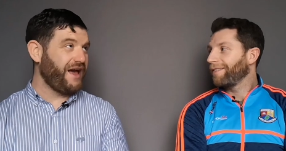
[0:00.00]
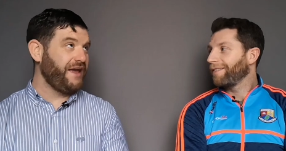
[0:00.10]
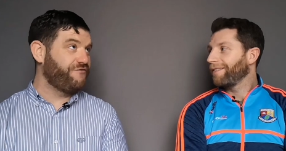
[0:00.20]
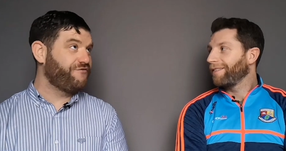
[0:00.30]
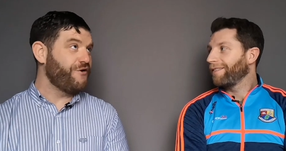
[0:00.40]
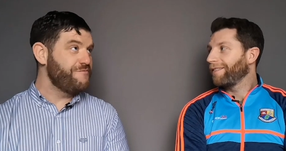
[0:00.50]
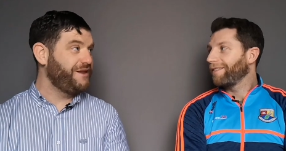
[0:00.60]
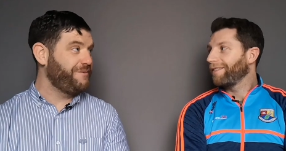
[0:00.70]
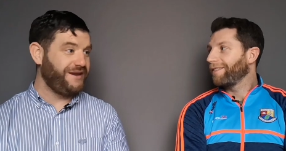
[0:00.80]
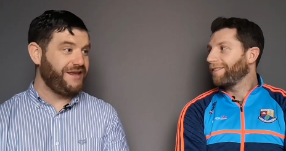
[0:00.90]
Speaker 1: I
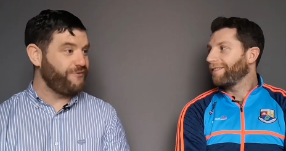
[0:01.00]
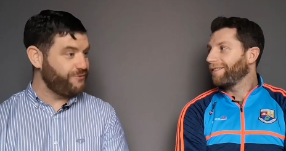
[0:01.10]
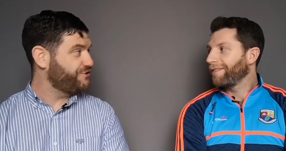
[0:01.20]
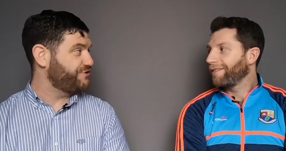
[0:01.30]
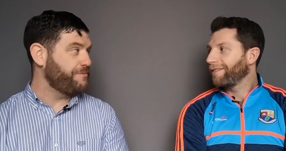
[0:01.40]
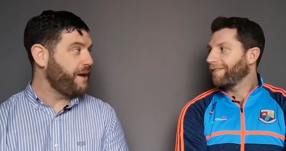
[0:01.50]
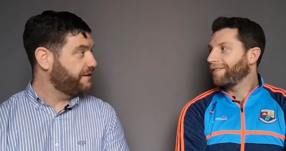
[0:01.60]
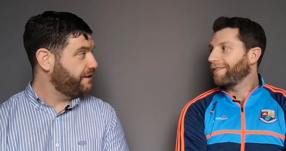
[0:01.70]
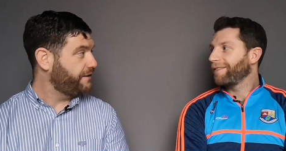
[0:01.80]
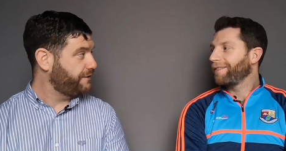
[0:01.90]
firmly believe it was just a
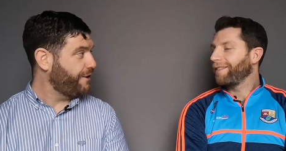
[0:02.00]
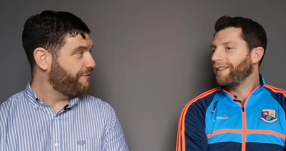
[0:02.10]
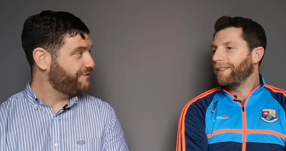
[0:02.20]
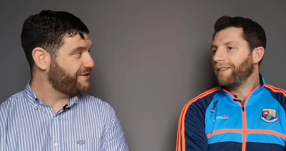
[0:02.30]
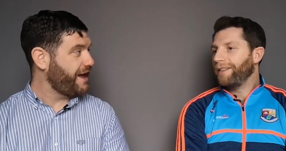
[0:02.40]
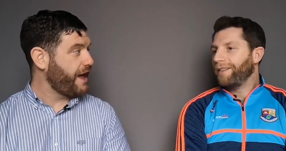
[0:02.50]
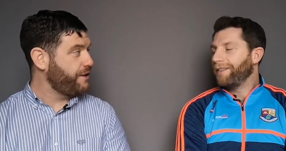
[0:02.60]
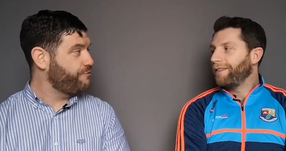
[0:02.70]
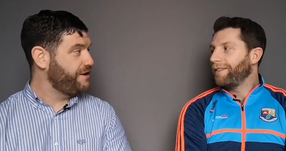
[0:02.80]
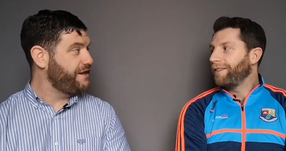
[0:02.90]
bad day at the office. I, I
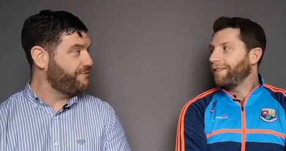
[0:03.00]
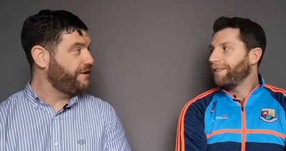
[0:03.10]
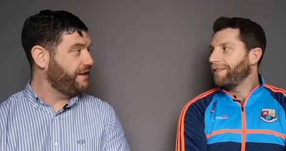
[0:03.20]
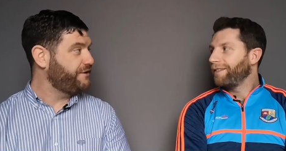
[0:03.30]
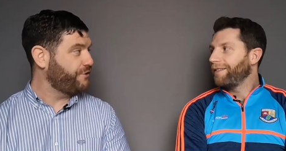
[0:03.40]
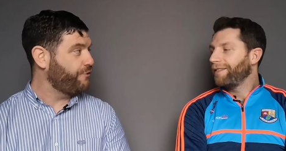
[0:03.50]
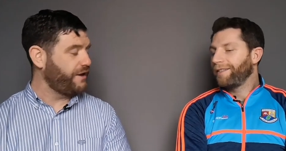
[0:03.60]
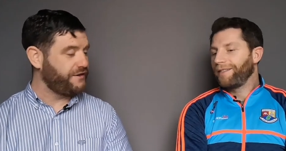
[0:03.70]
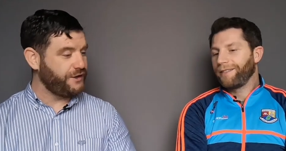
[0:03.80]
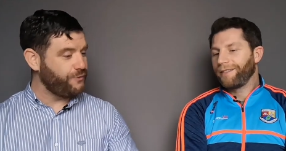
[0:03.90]
really, really do.
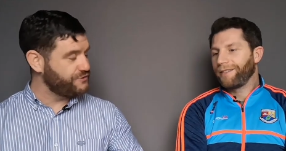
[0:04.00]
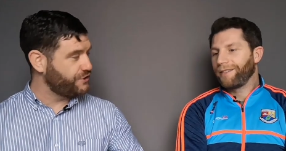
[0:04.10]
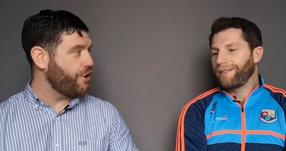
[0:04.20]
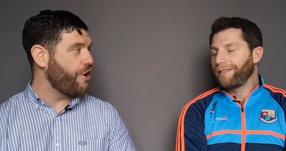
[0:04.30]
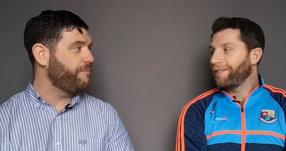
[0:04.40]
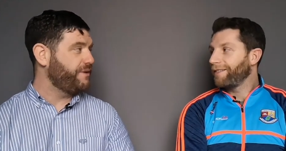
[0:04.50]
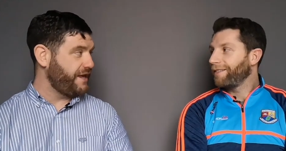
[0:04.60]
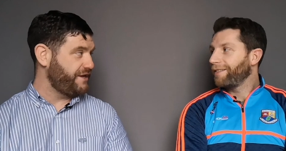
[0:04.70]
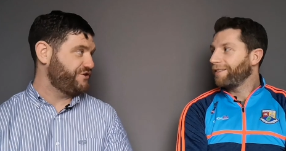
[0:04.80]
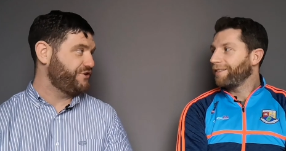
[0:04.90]
I think it was a
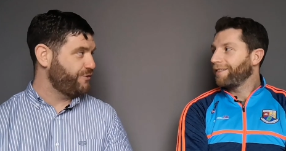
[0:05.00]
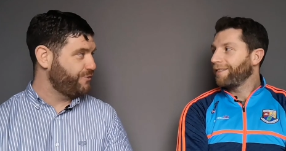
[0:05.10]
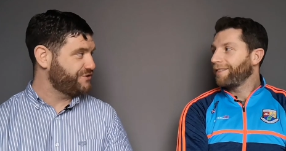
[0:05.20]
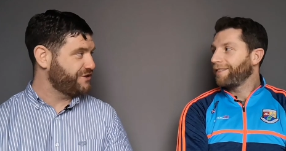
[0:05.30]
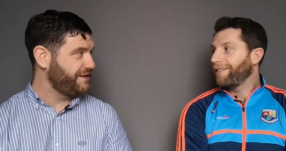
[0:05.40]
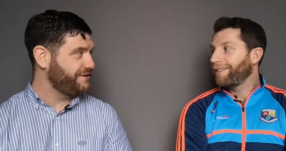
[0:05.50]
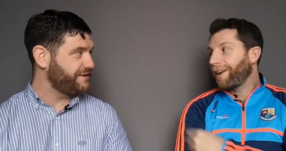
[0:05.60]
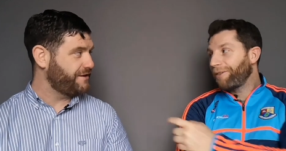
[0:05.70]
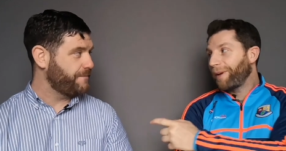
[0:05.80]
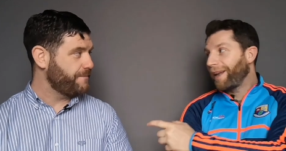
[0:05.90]
combination of those things.
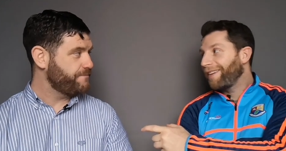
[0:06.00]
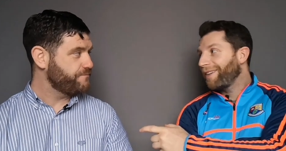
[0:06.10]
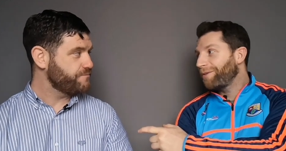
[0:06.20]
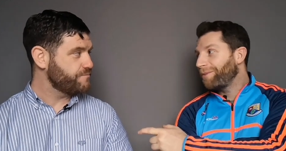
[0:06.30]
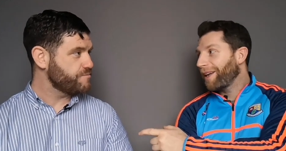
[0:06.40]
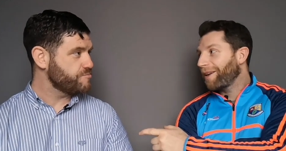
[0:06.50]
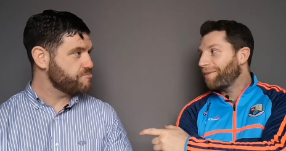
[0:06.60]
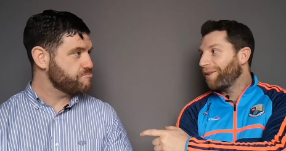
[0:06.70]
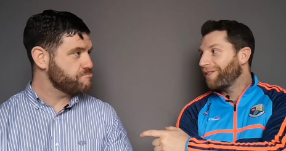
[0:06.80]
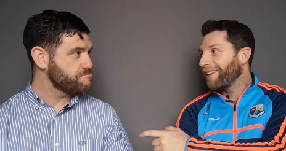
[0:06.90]
Soft
Speaker 2: penalty for Michael
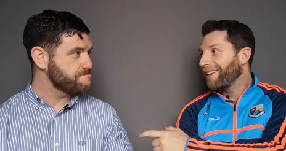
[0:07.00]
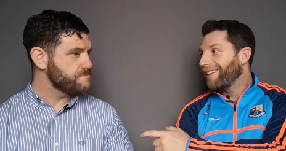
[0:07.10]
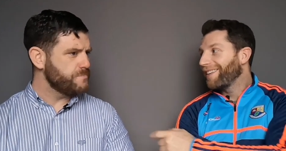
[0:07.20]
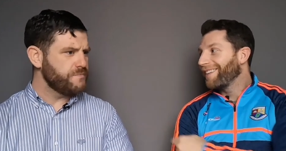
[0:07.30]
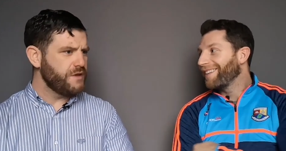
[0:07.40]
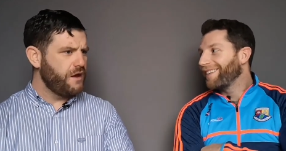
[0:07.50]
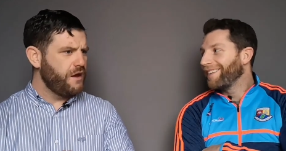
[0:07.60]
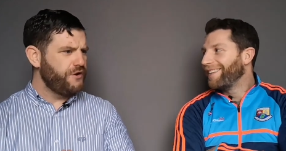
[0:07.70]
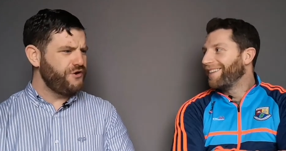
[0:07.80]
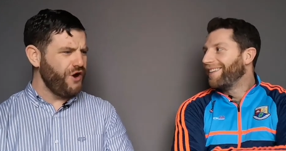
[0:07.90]
Murphy.
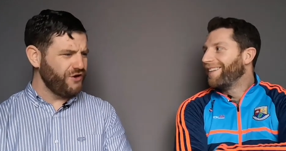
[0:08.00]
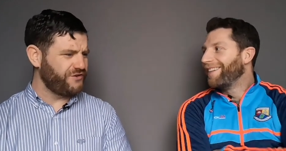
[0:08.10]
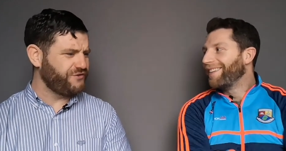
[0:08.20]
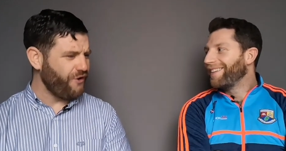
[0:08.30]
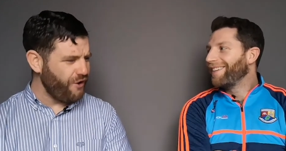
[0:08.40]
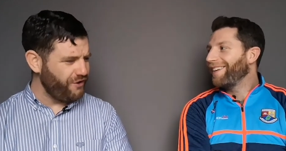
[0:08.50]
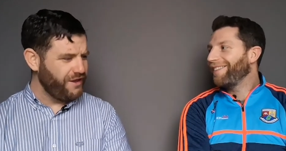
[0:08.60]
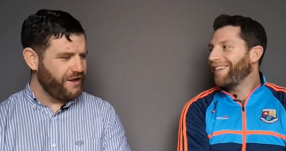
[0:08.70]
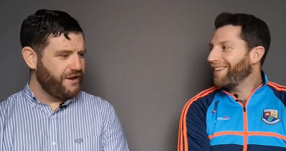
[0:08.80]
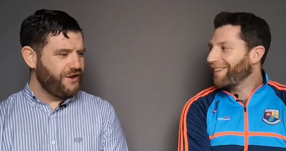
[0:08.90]
Speaker 1: Not at all.
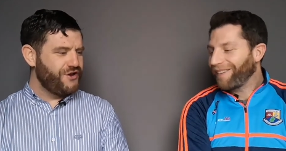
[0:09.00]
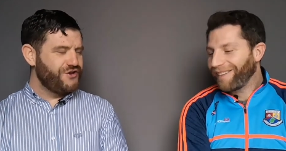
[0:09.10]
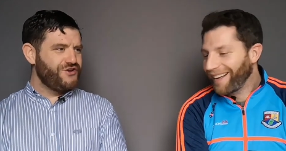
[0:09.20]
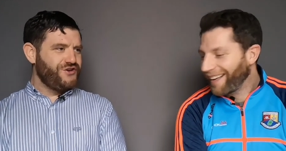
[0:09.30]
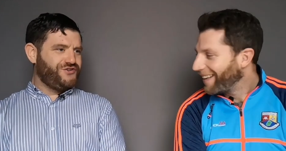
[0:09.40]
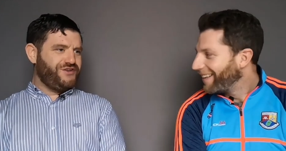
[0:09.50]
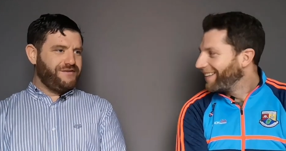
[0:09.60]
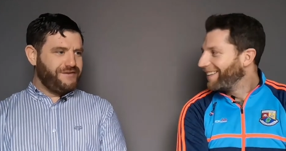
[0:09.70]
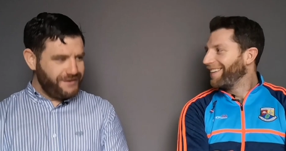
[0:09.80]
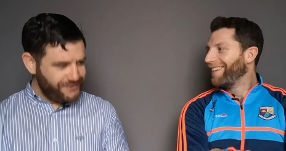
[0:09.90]
Will you go away?
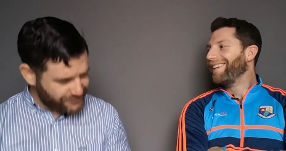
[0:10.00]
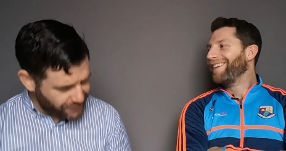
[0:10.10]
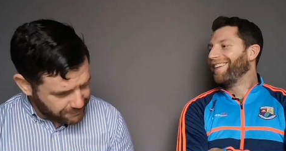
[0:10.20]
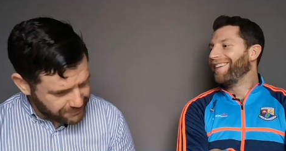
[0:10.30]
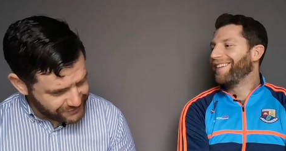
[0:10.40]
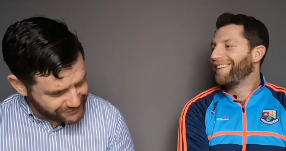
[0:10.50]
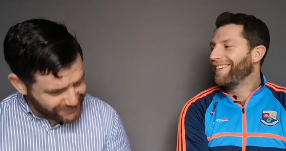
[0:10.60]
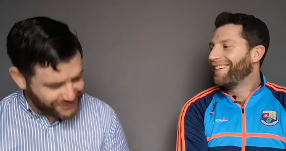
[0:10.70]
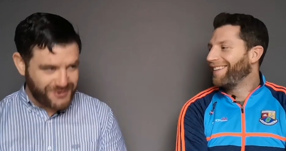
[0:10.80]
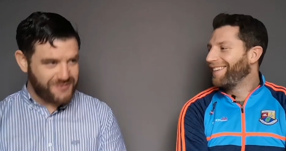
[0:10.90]
Shane, you need to stop listening
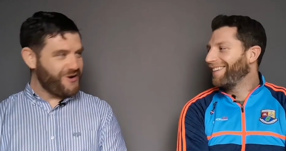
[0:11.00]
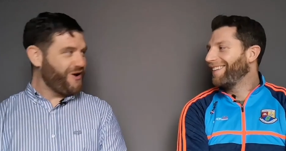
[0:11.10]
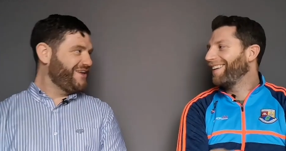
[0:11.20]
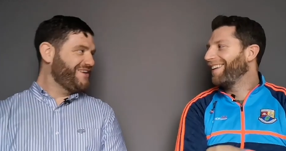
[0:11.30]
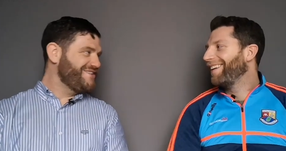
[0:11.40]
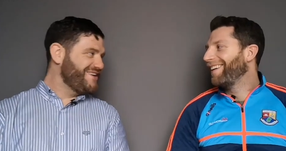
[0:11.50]
to Joe Brolly and